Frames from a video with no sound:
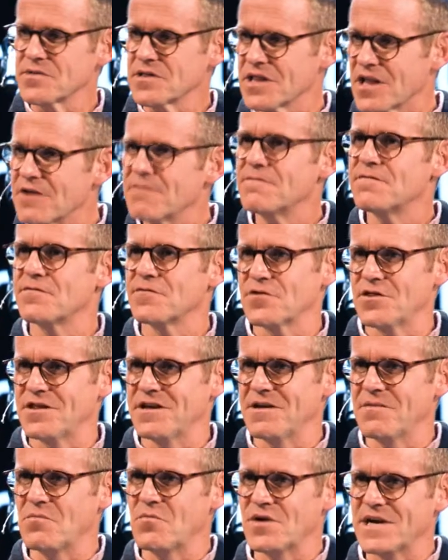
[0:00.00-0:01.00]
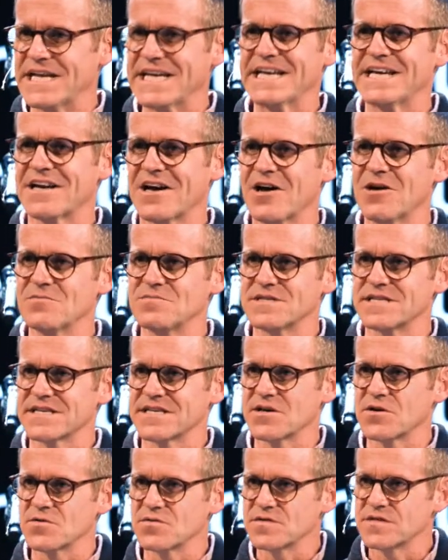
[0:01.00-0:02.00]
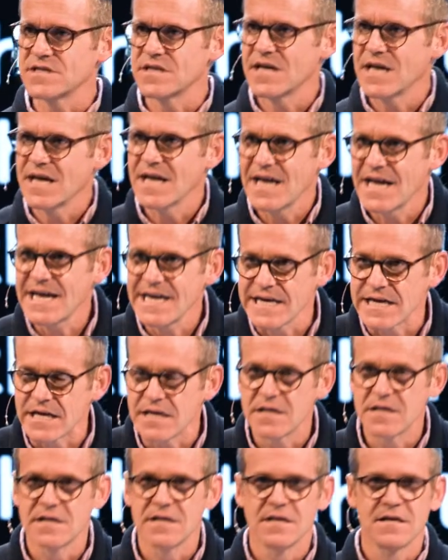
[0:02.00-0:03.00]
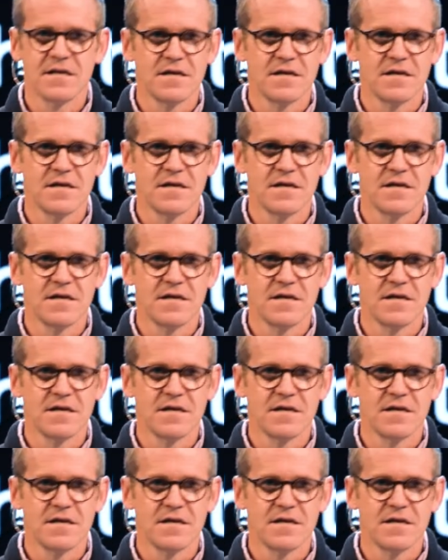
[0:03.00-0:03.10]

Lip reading: love for them when he comes and goes, hey,